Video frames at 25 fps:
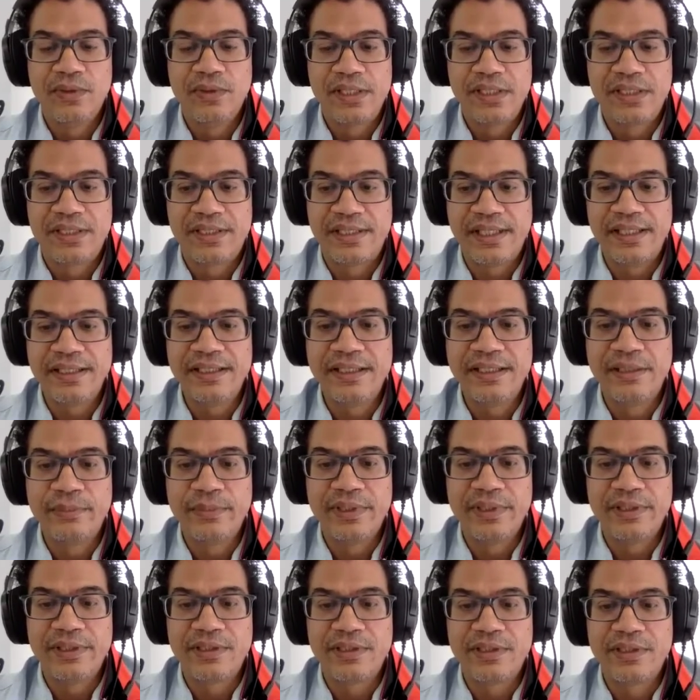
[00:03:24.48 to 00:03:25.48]

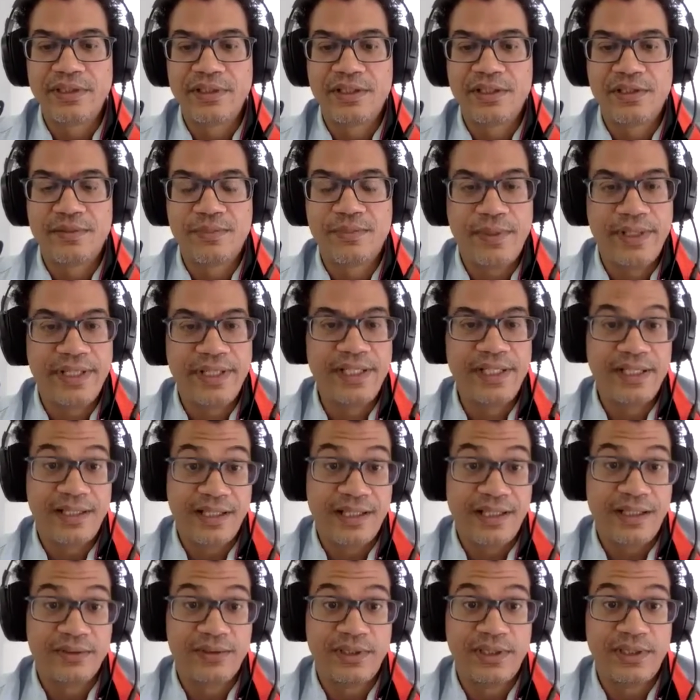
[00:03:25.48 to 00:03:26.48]
sentiment spreading
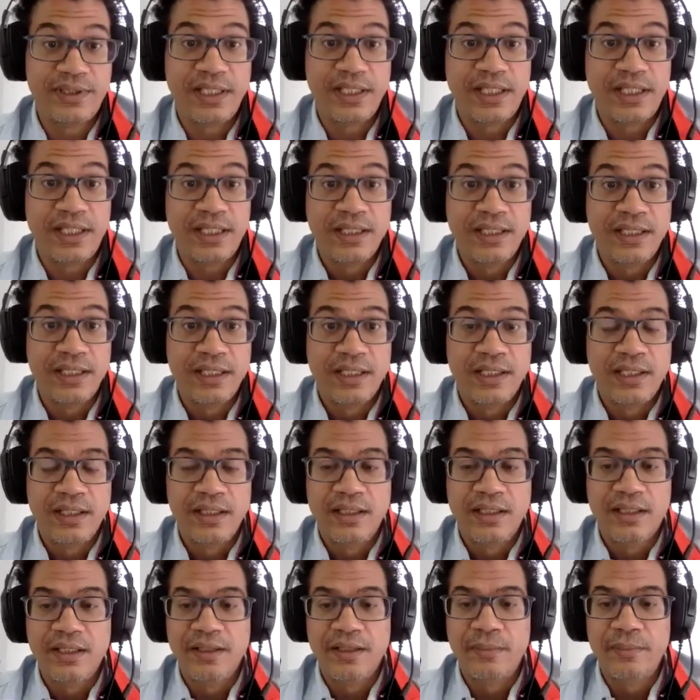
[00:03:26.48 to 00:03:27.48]
out there.
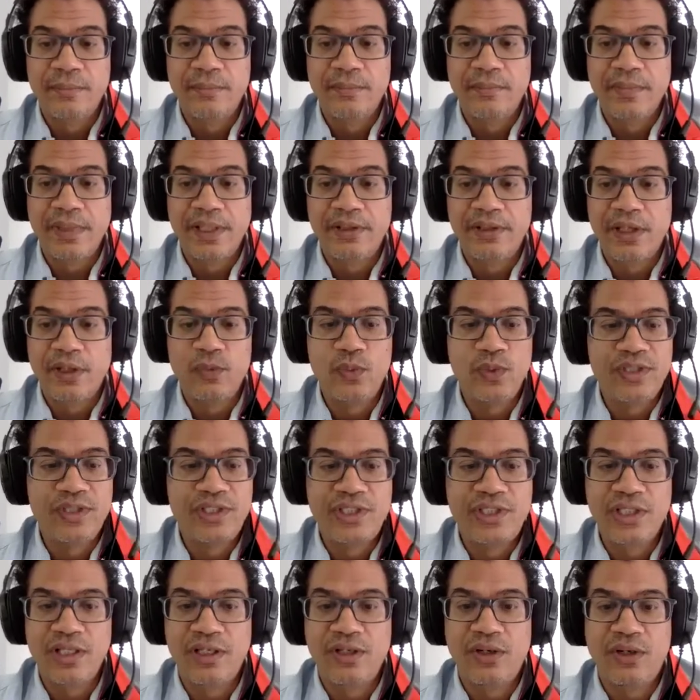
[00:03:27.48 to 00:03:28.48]
And we
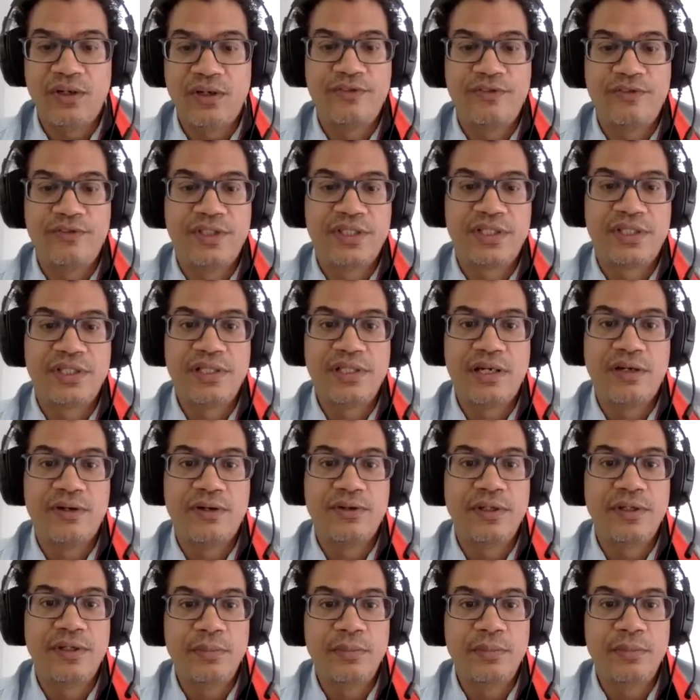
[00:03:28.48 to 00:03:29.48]
see a lot of this now
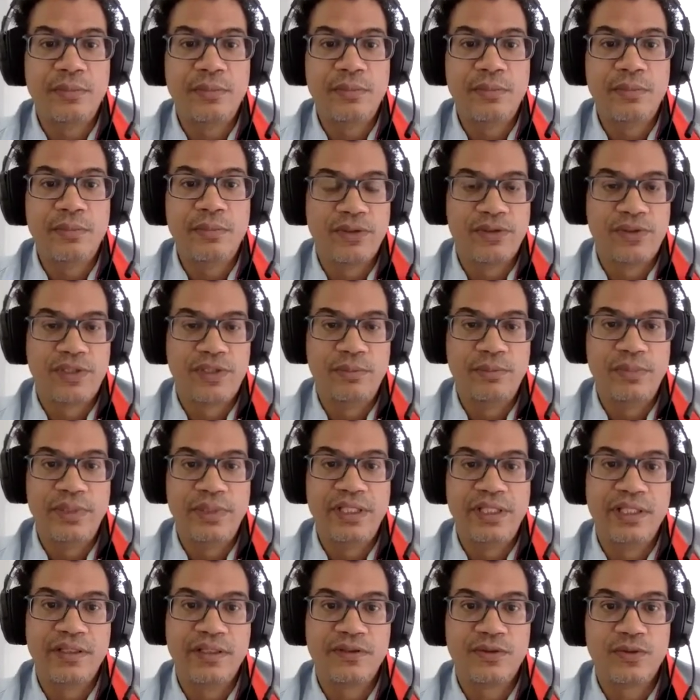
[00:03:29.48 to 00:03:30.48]
on Namibian social
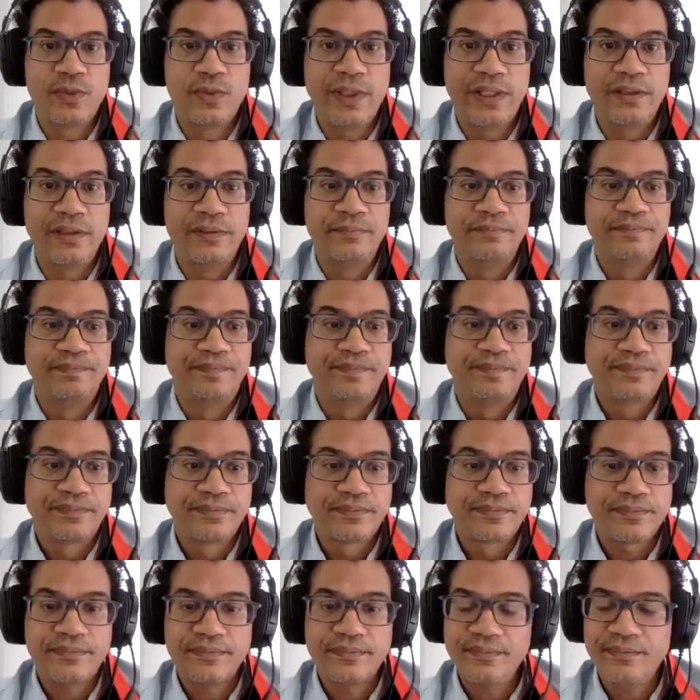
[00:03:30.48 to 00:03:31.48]
media as well,
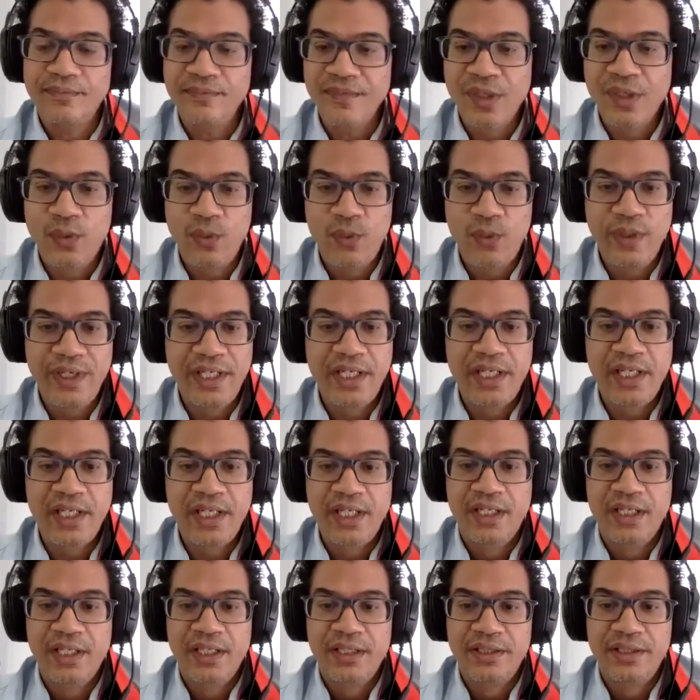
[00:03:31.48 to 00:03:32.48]
where,
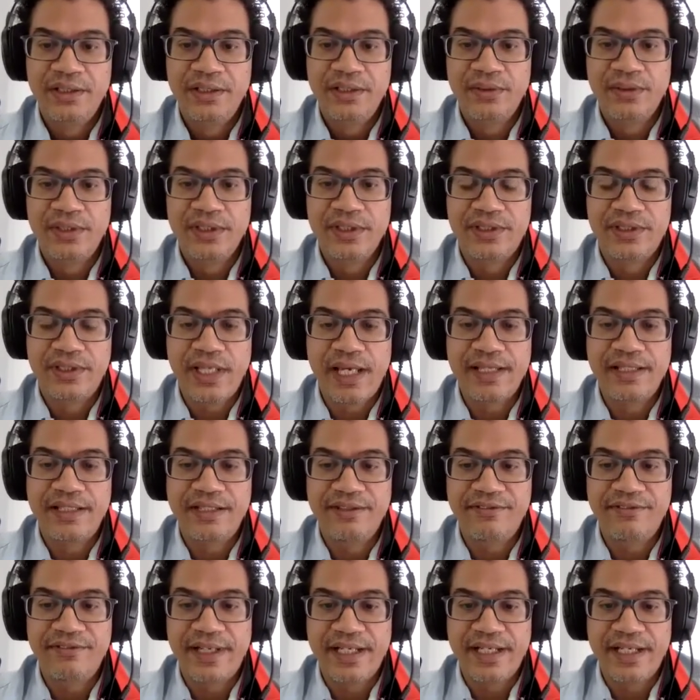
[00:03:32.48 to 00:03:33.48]
this
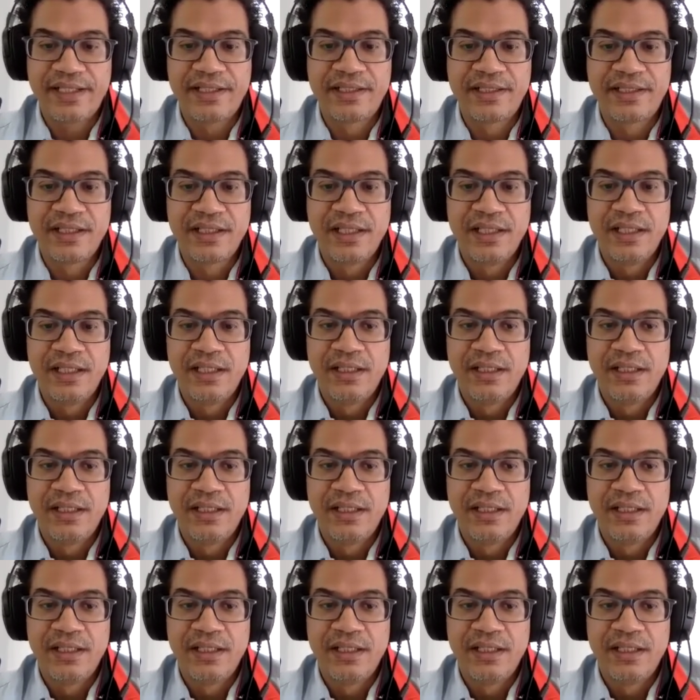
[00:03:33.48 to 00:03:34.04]
anti-vax,